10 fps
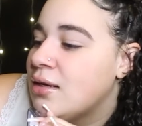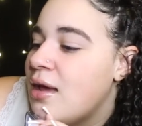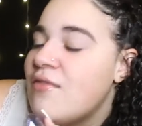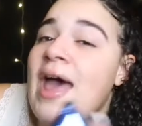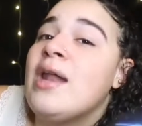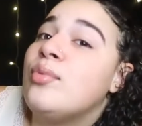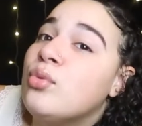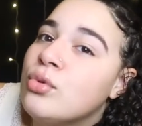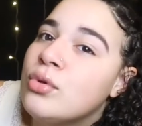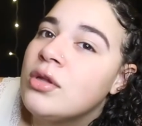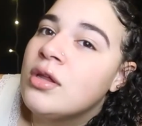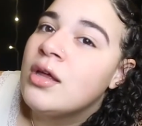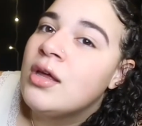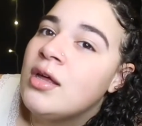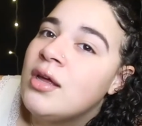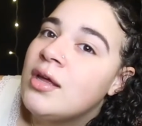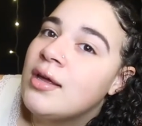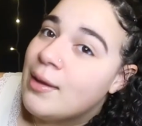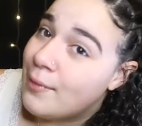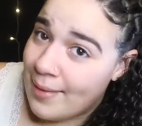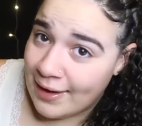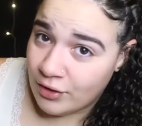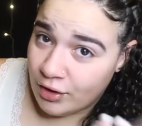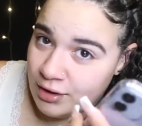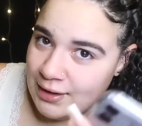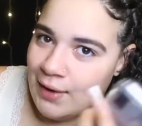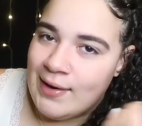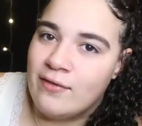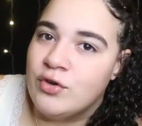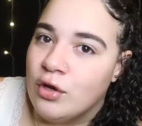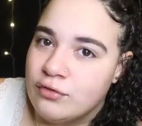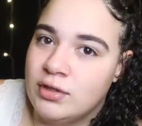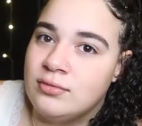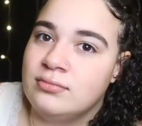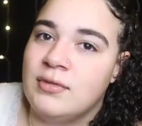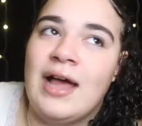If I had a pool in my backyard, I would have a dolphin.